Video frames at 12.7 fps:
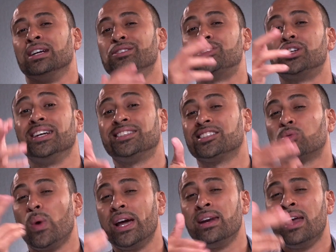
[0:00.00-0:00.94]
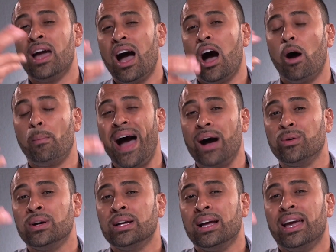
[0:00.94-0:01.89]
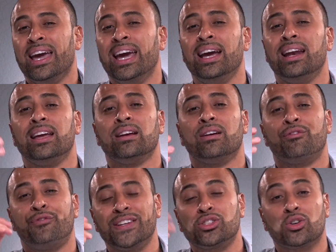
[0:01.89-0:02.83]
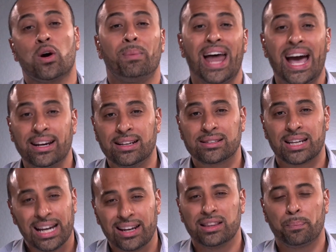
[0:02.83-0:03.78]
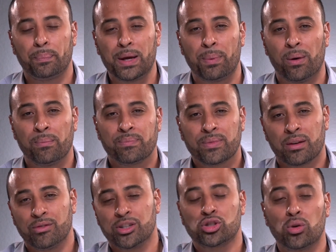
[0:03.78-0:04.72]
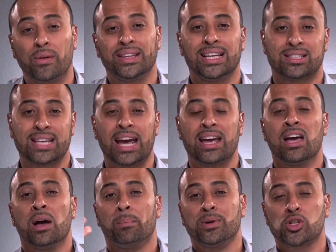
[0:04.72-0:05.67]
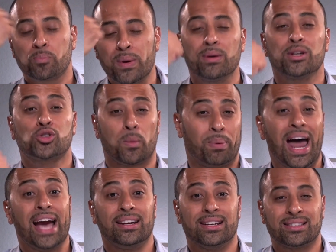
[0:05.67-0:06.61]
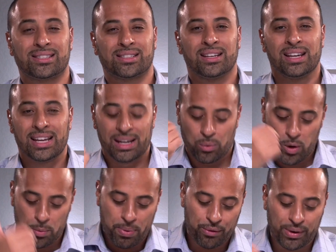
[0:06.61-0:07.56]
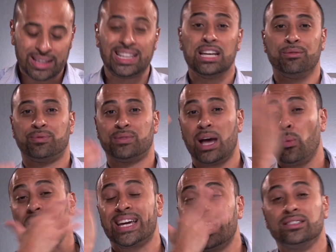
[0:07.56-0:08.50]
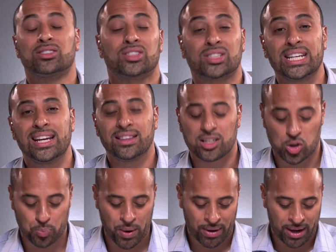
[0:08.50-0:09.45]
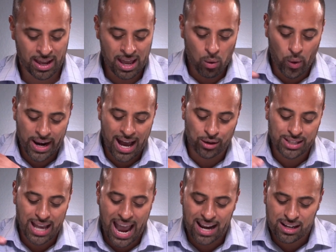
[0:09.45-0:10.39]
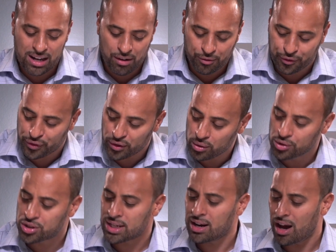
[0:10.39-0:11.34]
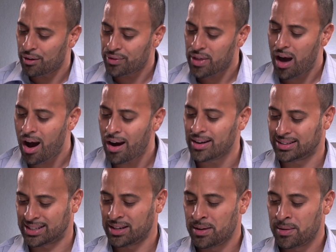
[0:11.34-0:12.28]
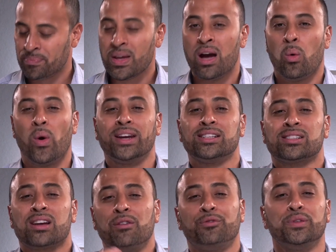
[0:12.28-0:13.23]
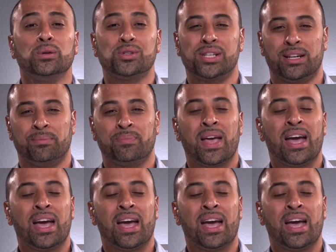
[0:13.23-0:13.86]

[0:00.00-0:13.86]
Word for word: Jesus went about healing physical blindness, healing the people restoring their sight. But spiritual blindness, we've been redeemed that we can see in the spirit. What else? And confusion of the heart. What is confusion?